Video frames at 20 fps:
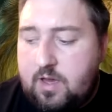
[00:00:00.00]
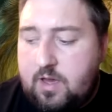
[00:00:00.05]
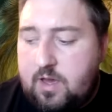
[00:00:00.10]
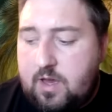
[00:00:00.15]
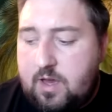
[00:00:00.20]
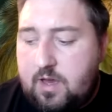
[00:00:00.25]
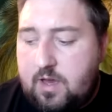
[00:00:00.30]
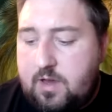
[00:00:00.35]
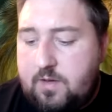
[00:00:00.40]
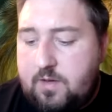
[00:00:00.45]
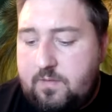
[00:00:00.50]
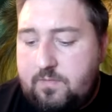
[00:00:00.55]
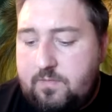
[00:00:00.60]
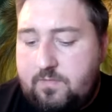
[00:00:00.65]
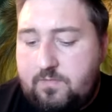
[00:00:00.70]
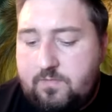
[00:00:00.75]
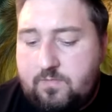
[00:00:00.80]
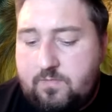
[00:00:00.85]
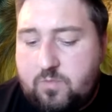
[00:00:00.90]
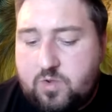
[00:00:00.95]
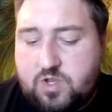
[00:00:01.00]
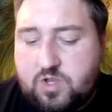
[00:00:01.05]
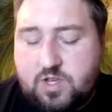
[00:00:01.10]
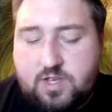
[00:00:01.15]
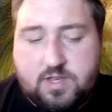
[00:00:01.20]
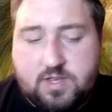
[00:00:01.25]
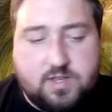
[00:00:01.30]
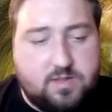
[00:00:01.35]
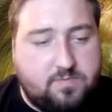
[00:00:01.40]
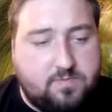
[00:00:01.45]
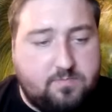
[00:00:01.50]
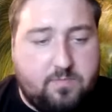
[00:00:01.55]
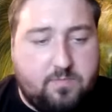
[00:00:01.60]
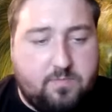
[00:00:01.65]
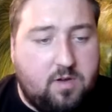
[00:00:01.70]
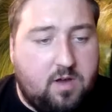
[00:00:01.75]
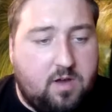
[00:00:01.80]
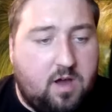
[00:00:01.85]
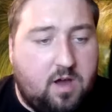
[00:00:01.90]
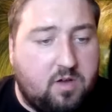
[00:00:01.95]
um, which is
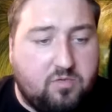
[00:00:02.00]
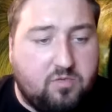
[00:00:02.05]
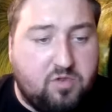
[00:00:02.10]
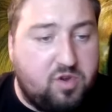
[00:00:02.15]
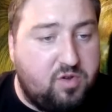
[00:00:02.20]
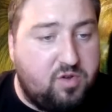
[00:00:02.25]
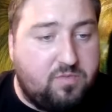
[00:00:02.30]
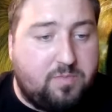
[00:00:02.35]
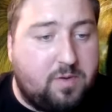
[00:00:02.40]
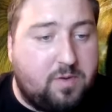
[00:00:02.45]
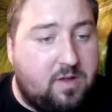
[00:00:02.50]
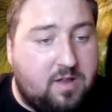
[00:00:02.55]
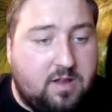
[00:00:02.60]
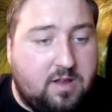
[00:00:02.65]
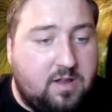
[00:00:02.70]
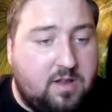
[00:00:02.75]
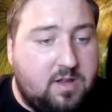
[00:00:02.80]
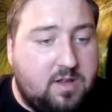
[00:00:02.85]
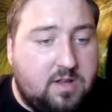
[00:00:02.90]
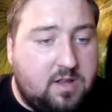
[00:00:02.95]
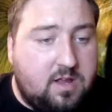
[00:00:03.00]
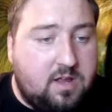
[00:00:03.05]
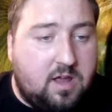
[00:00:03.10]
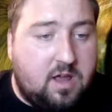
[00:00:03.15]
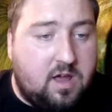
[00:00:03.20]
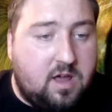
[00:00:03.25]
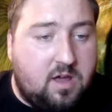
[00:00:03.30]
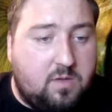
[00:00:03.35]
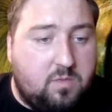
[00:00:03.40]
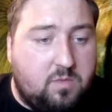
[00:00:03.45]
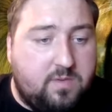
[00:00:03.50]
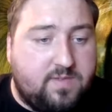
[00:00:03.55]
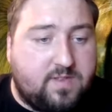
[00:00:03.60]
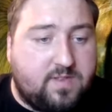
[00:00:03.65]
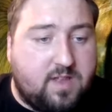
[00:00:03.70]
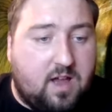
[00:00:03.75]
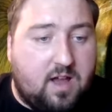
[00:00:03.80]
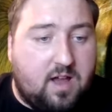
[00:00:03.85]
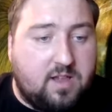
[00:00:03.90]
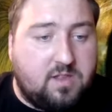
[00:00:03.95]
our group. Um, we've
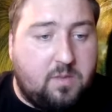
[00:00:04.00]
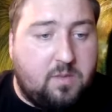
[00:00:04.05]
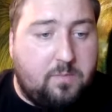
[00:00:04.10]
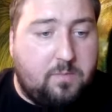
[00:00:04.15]
started to